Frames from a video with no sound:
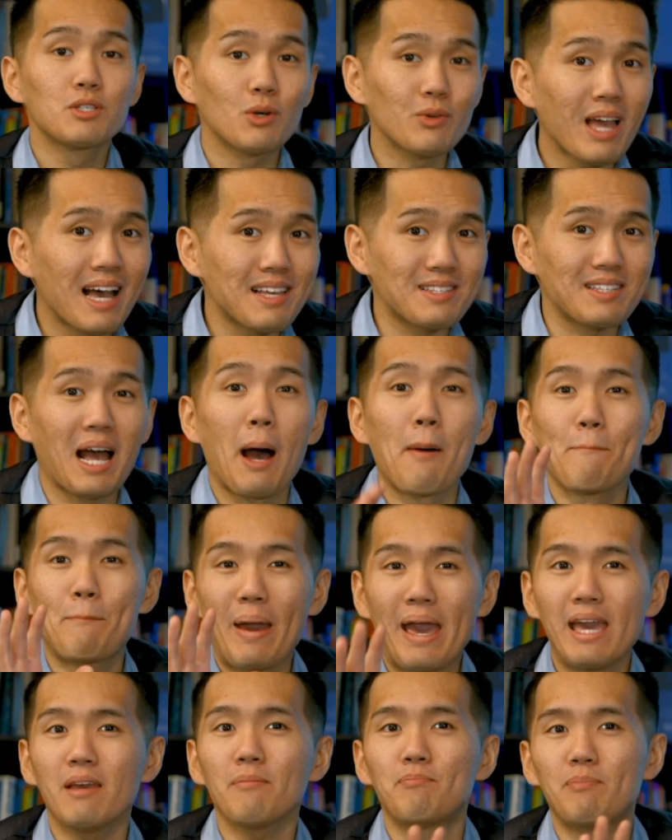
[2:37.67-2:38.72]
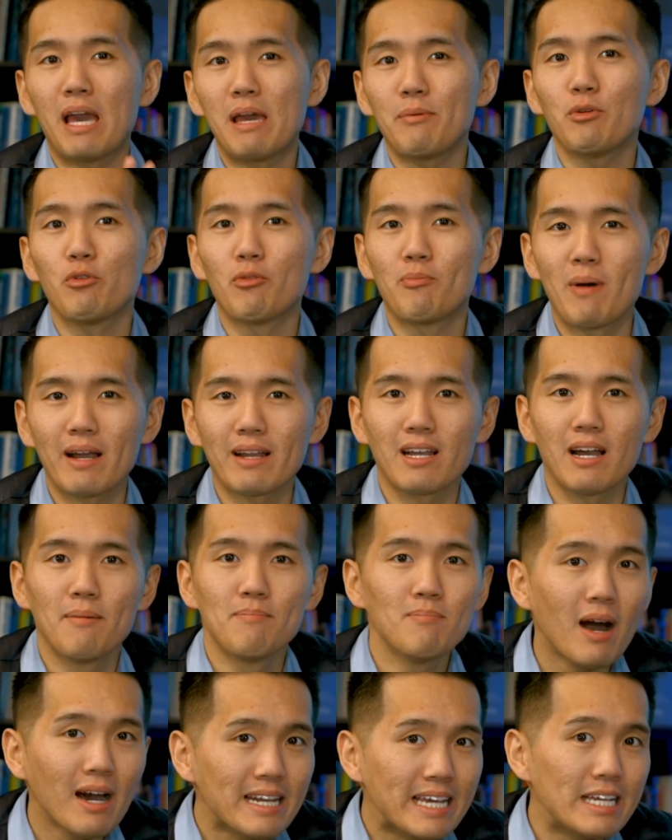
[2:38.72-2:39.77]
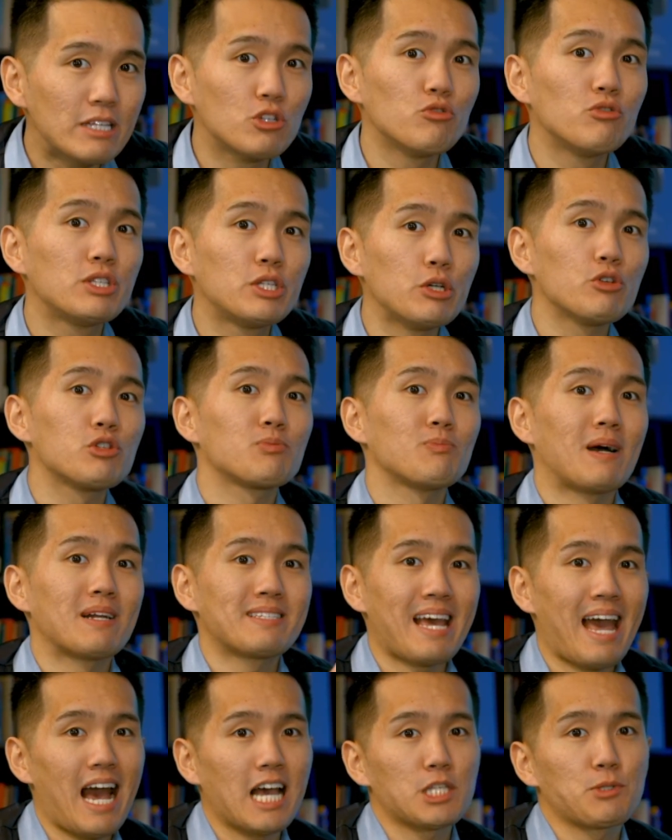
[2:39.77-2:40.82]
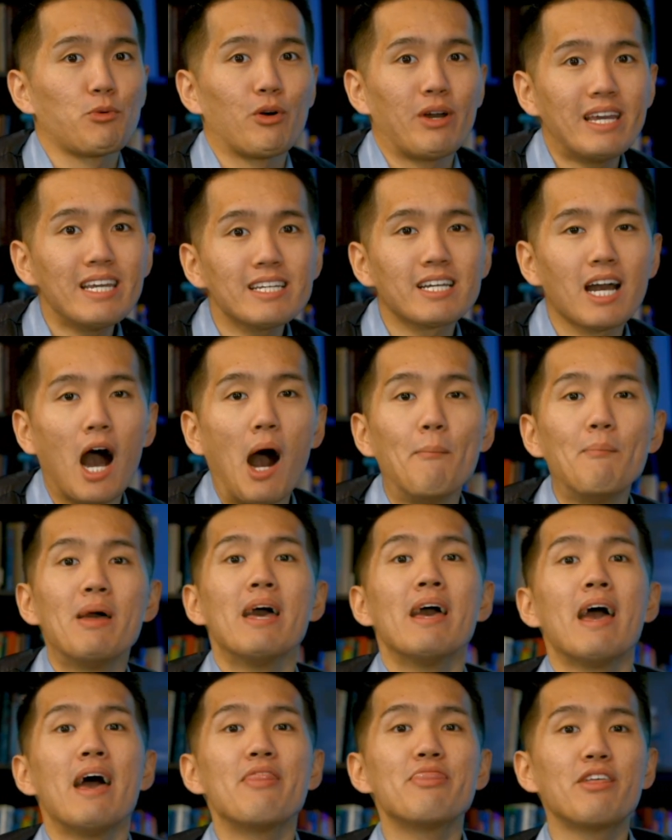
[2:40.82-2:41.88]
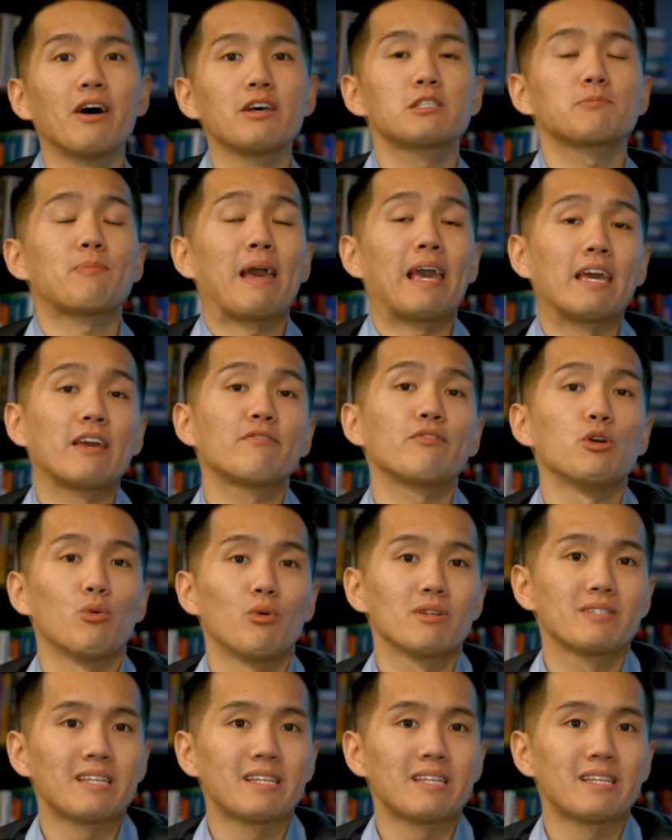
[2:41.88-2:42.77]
So yes, I'm paying baby Rebecca money to reduce my taxable income and thus paying fewer